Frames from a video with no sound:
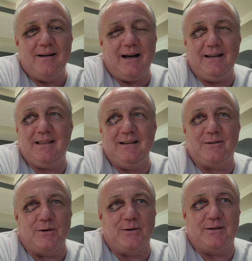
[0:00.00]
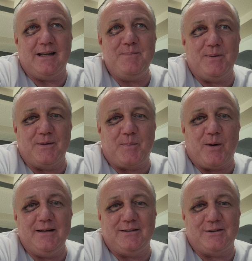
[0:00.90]
I think they're keeping the
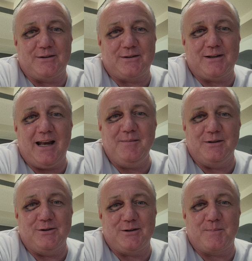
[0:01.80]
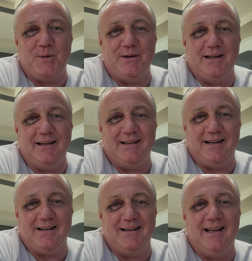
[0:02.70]
prices the same and just putting it. Uh,